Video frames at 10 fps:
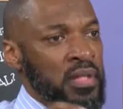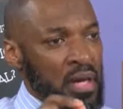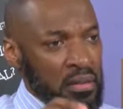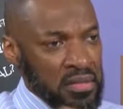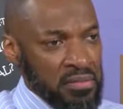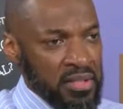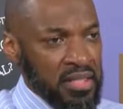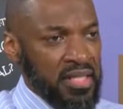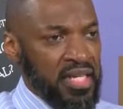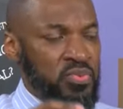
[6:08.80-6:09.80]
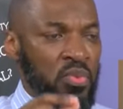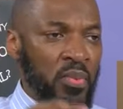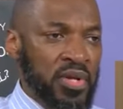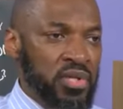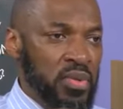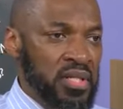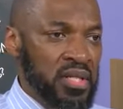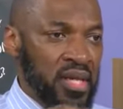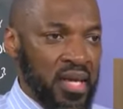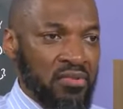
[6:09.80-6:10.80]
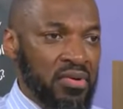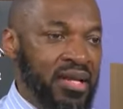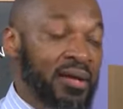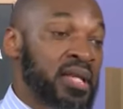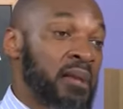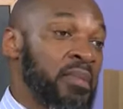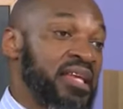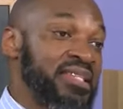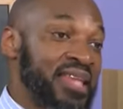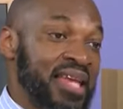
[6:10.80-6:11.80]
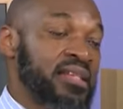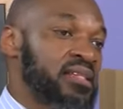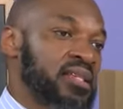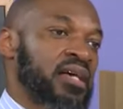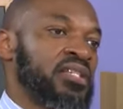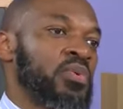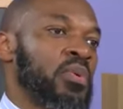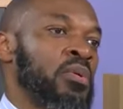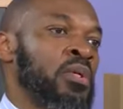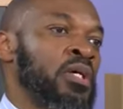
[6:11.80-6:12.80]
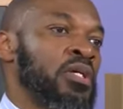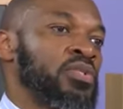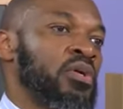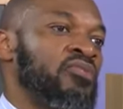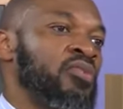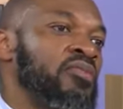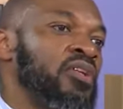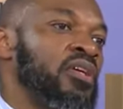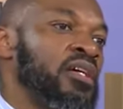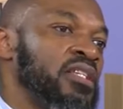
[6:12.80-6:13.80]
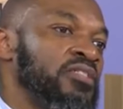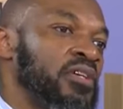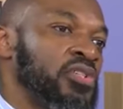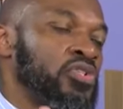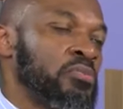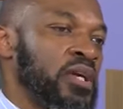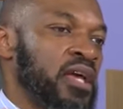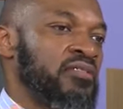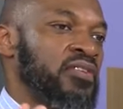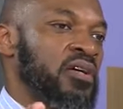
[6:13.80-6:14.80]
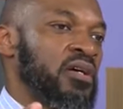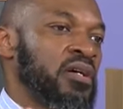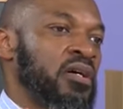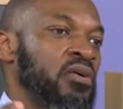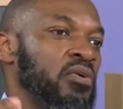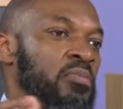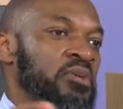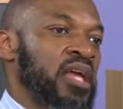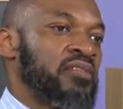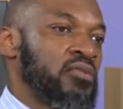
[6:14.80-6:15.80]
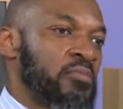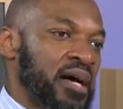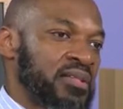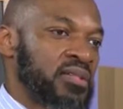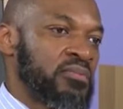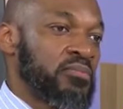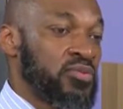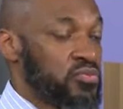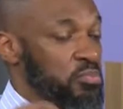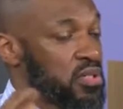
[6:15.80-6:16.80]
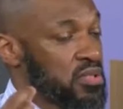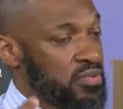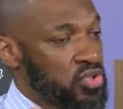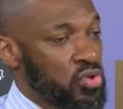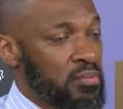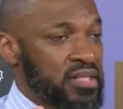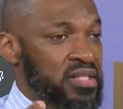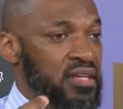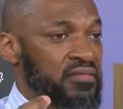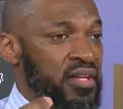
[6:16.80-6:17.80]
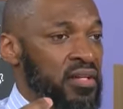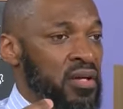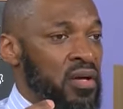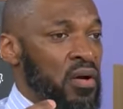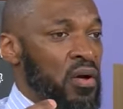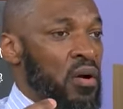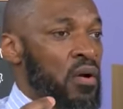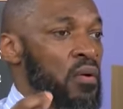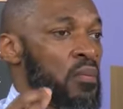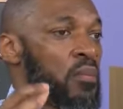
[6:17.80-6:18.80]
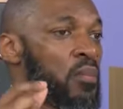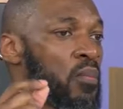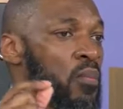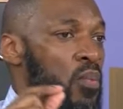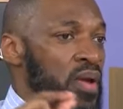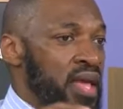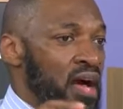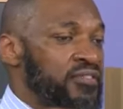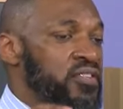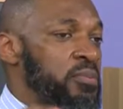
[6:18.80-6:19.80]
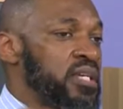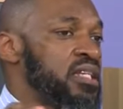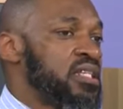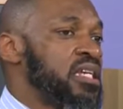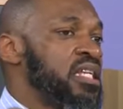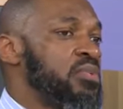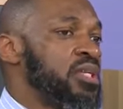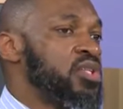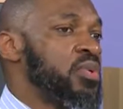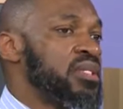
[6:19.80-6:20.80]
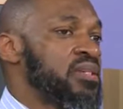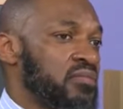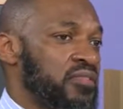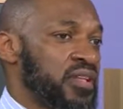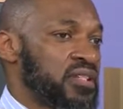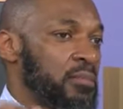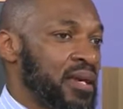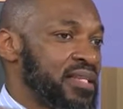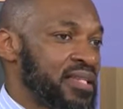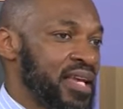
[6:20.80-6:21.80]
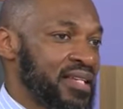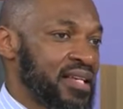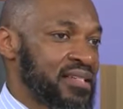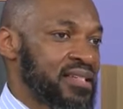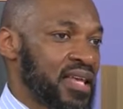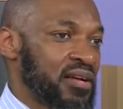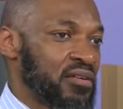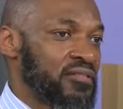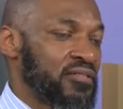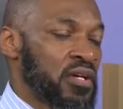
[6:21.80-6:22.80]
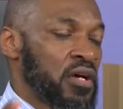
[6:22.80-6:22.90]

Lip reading: ultimately it's what we're doing in the here and now that maintain the status quo. So if we've learned a dysfunctional behavior or behavioral pattern because of a traumatic event, we have to be continually doing something to maintain that state of